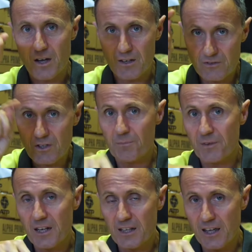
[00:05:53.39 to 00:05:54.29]
I stopped
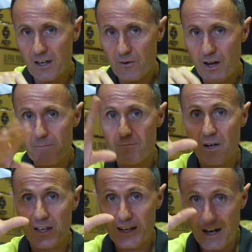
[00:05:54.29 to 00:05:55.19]
eating that crap,
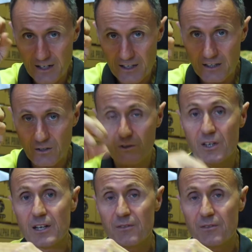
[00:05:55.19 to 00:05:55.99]
my gut healed,